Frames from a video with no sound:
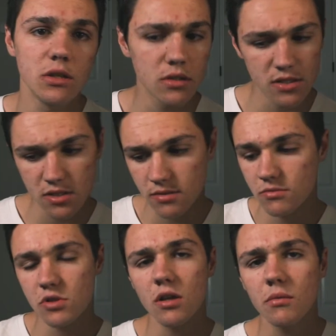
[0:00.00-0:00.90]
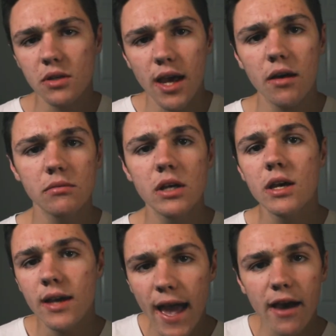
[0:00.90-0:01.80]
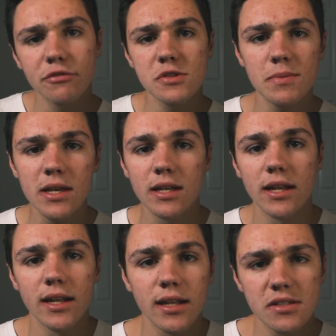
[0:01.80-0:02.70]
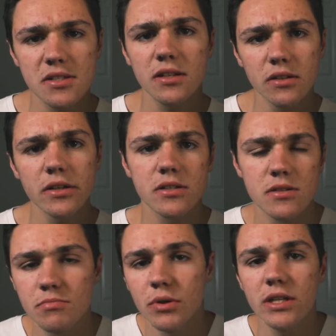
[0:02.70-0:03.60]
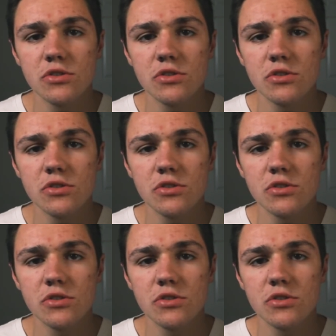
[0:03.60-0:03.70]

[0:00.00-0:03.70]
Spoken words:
you can slow it down half speed and it still looks pretty